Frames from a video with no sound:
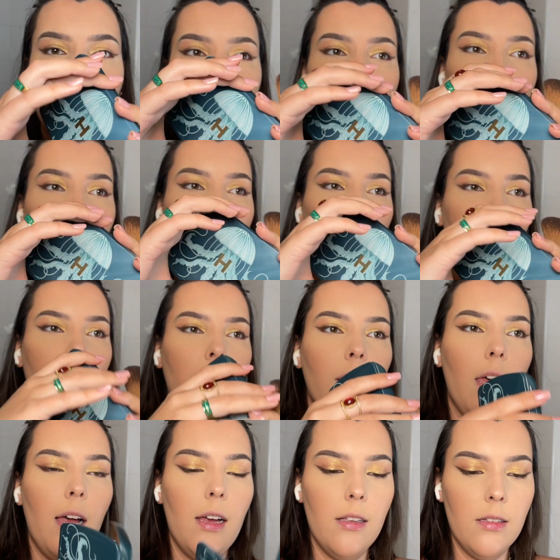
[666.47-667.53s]
from
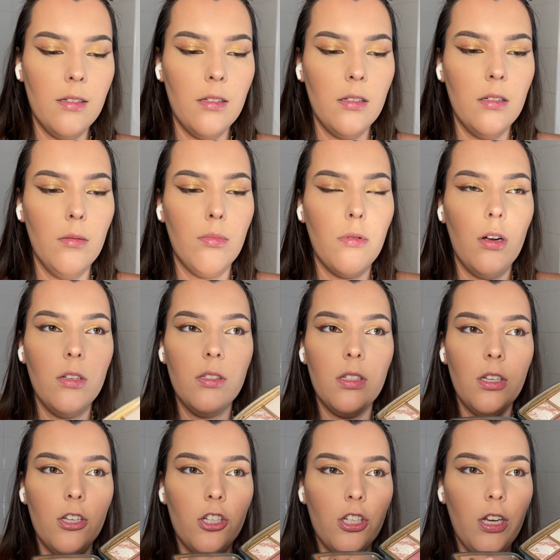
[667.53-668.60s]
Hourglass, the
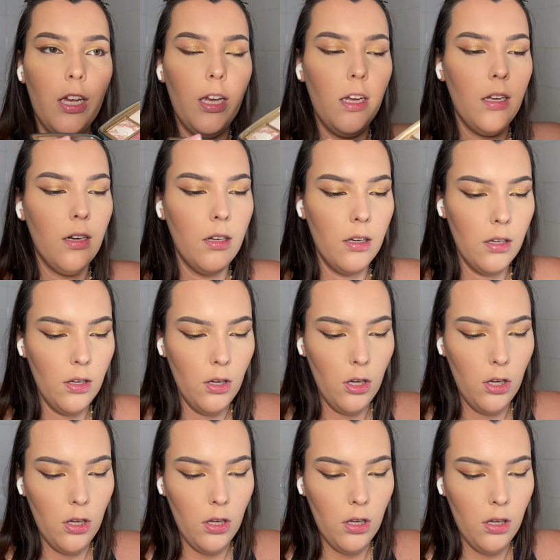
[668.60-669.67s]
bronzing shade.
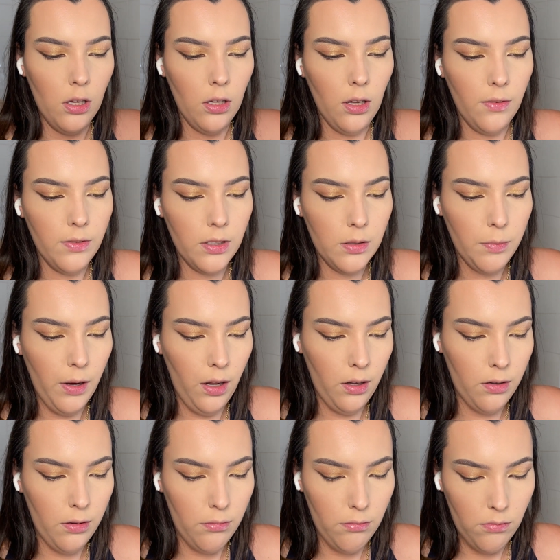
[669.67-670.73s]
Love this
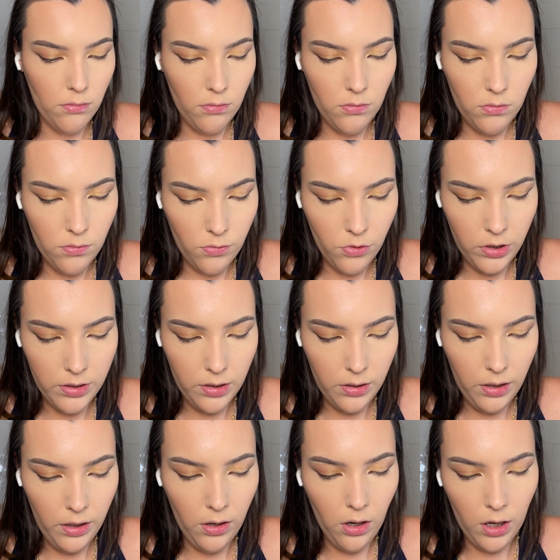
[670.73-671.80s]
palette.
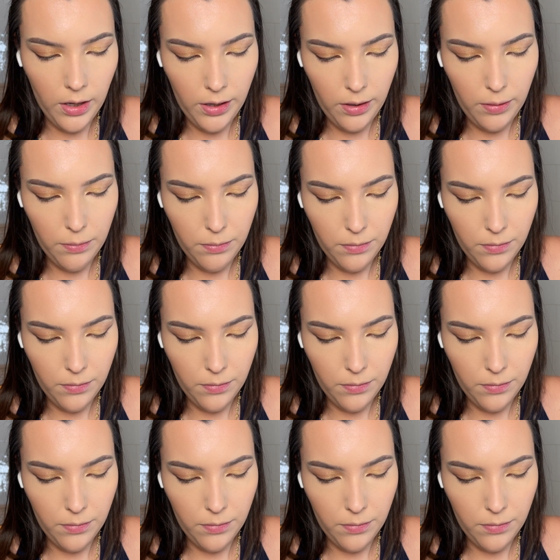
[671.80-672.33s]
Recently got it.